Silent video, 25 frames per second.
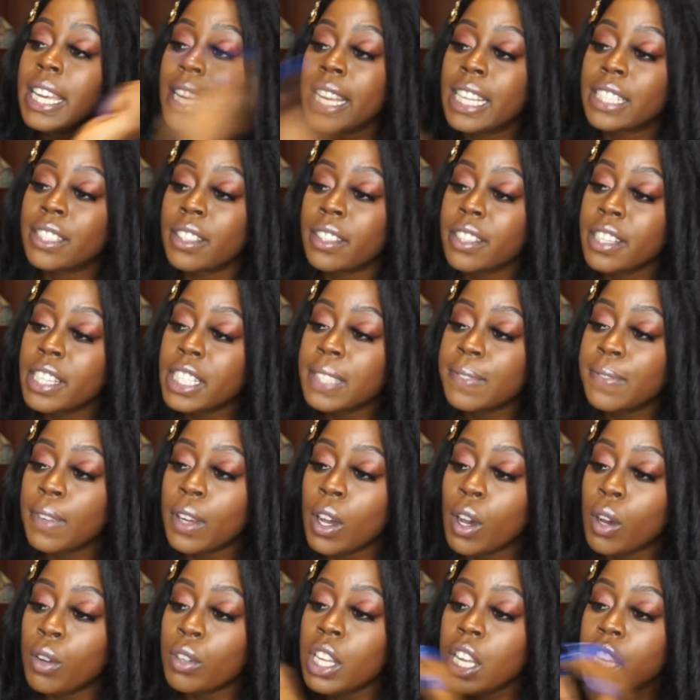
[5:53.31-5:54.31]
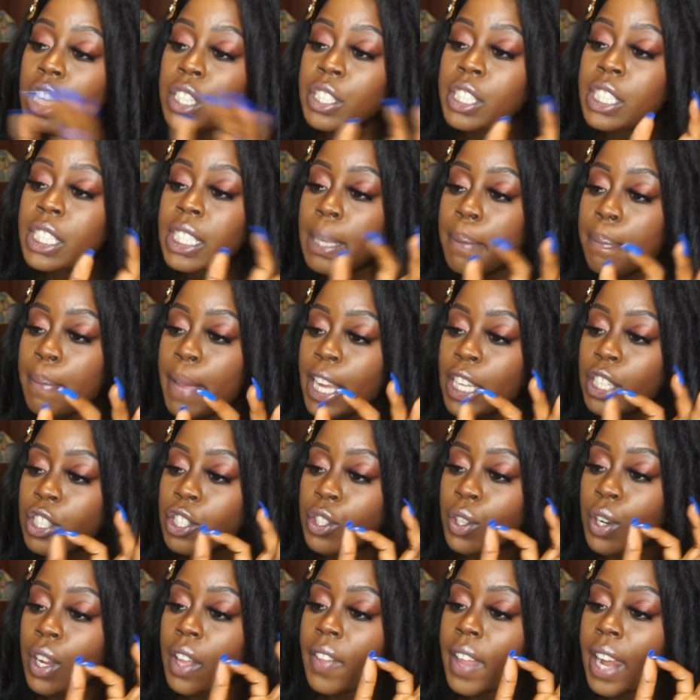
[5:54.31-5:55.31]
into this phone just to make
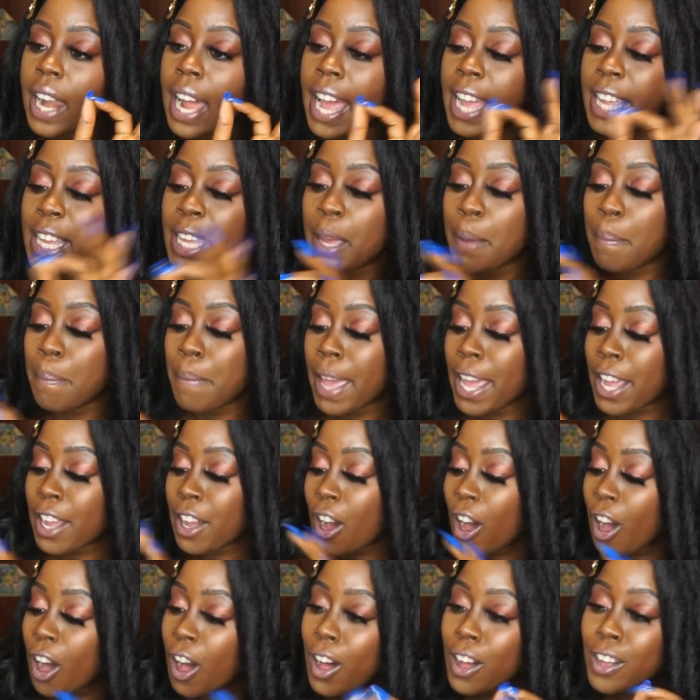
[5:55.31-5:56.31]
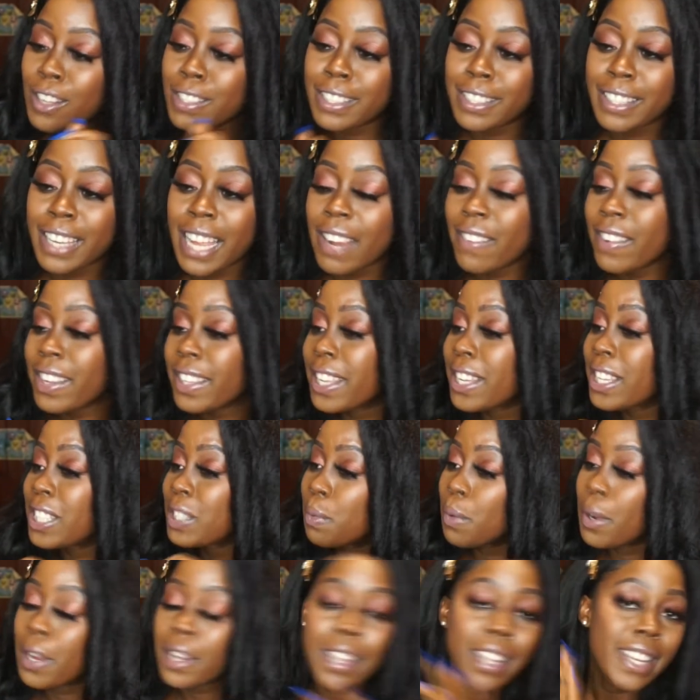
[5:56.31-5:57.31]
sure that I can make calls and everything is
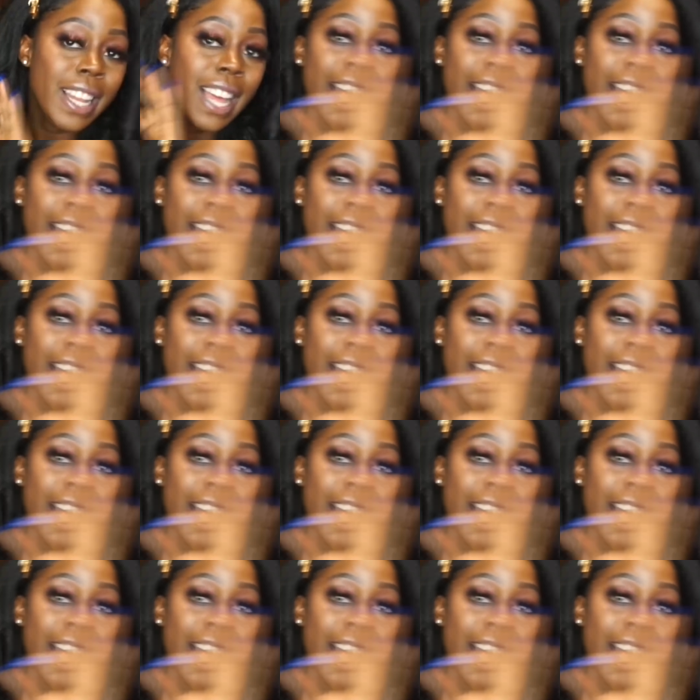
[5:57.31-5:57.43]
working.